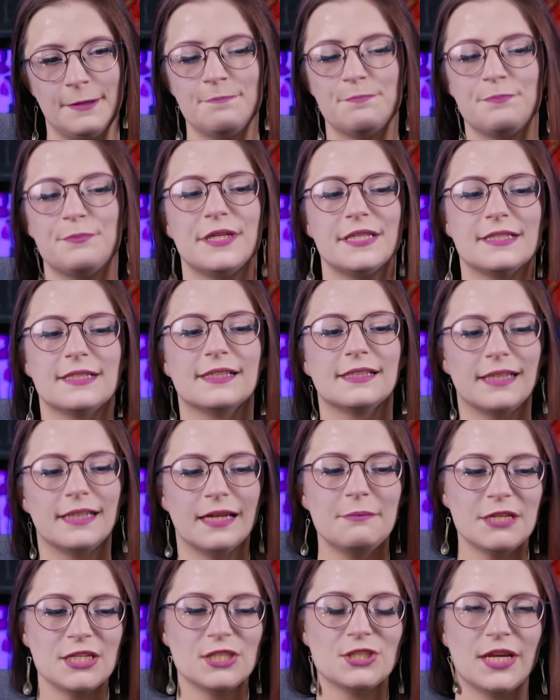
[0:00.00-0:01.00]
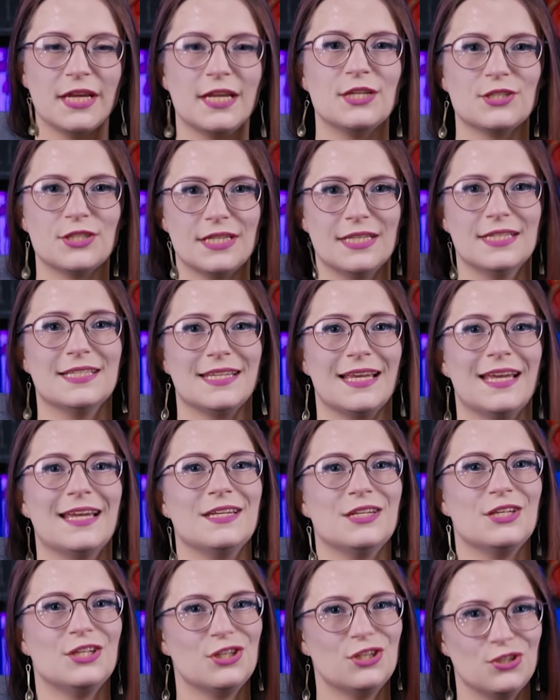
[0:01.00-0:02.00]
But climate change is a
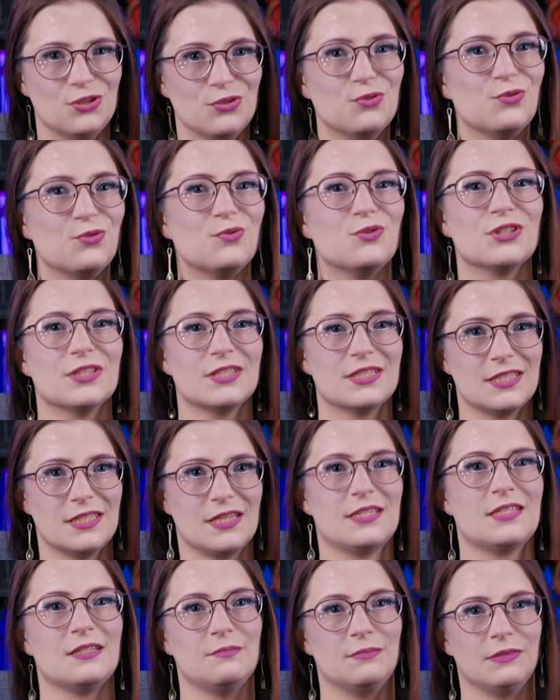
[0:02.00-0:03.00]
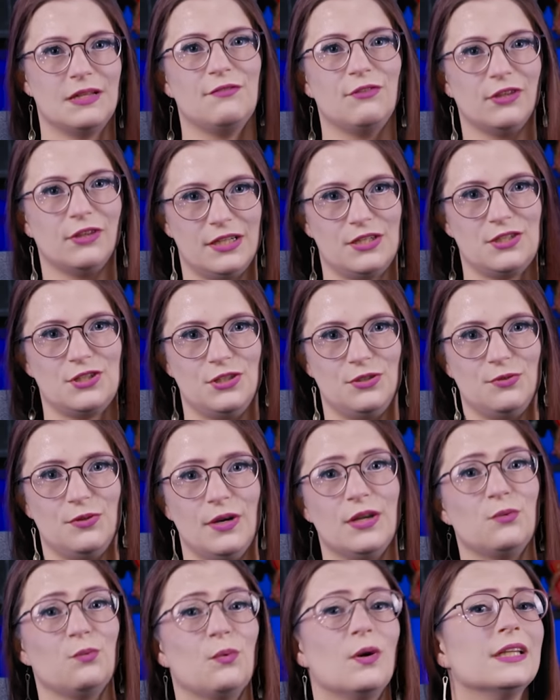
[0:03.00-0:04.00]
huge system-level issue,
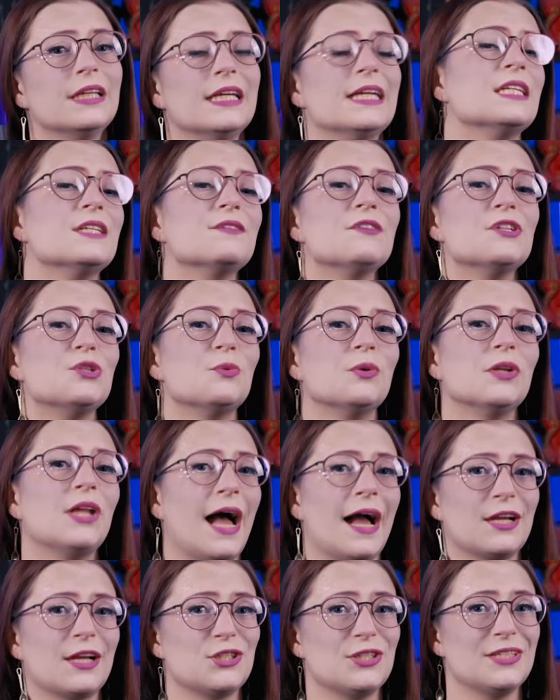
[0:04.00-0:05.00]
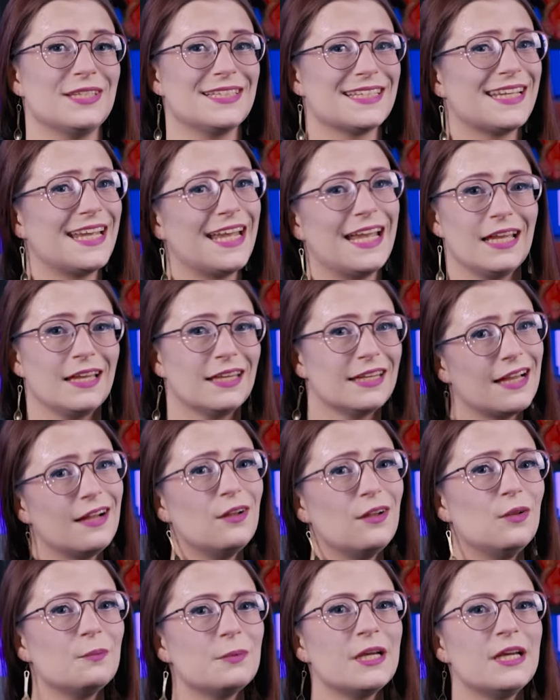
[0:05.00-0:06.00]
and while individual actions can
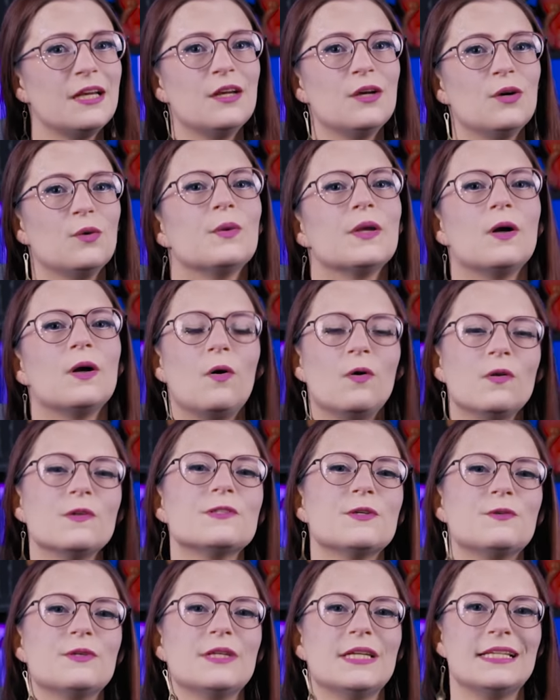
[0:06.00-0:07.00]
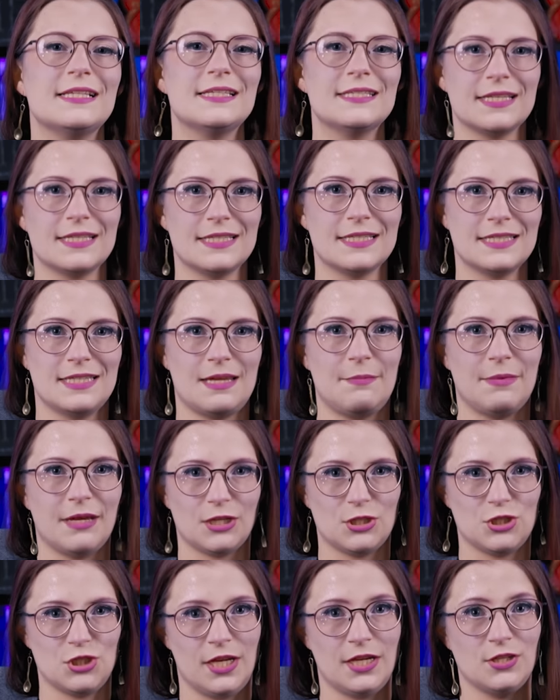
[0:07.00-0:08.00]
help, we also need systemic
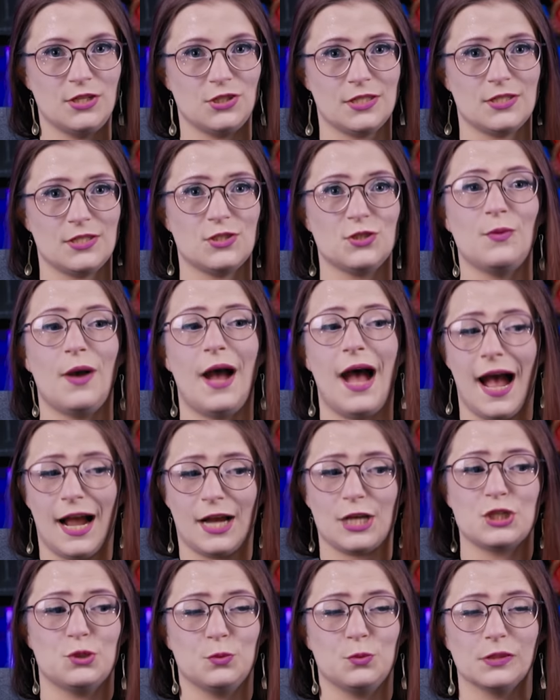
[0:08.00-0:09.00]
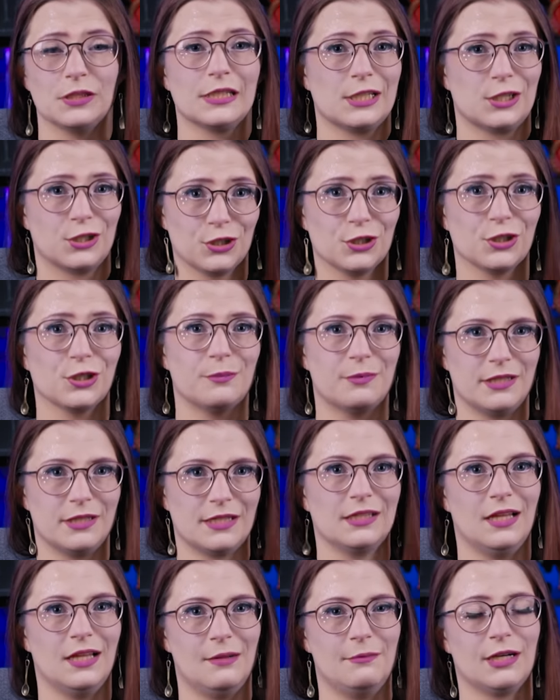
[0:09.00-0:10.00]
changes to actually curb the
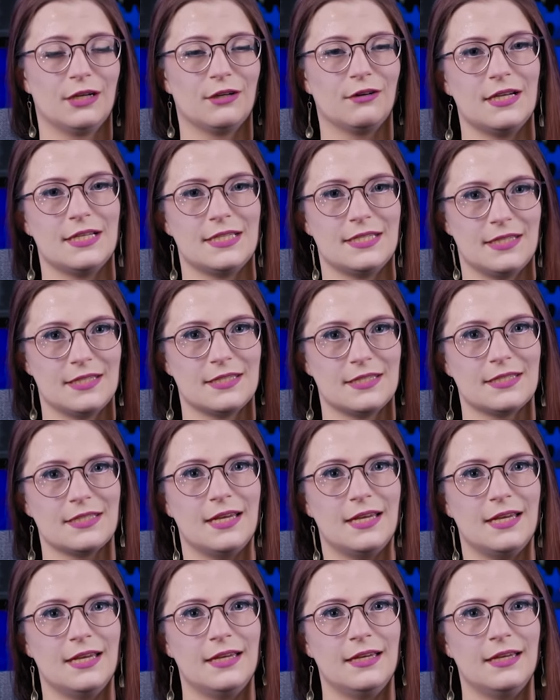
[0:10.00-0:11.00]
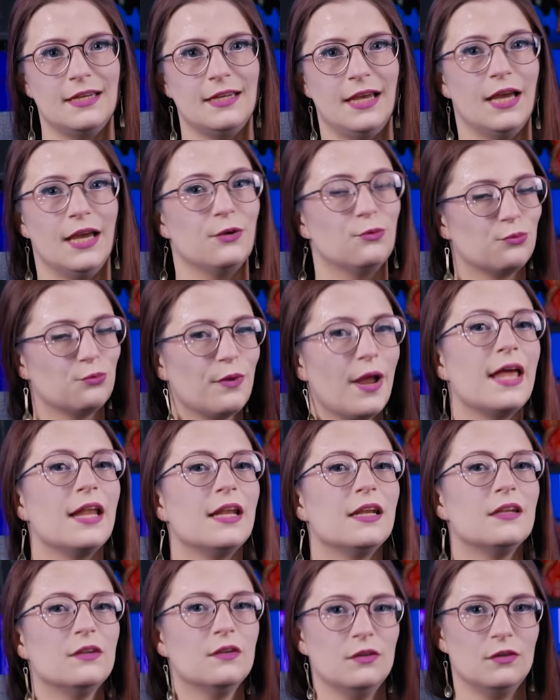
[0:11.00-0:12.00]
climate crisis. And
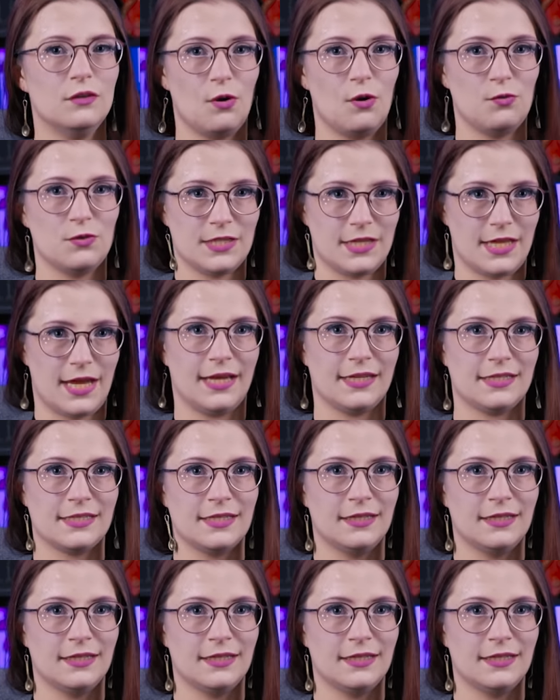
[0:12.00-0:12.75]
Ren knows that,